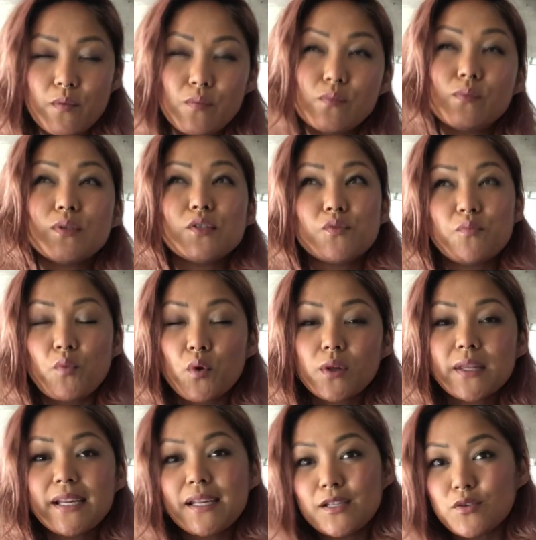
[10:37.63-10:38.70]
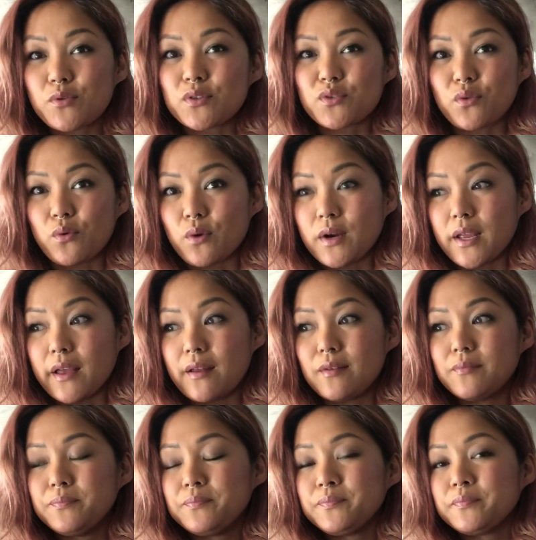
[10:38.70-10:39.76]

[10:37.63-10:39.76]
Was more leaning towards Oregon,